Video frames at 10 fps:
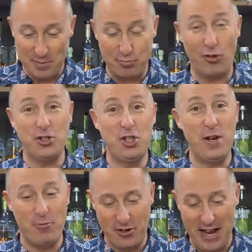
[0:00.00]
Bronze
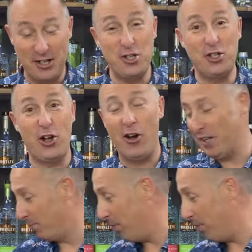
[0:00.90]
shimmer in there just to kind of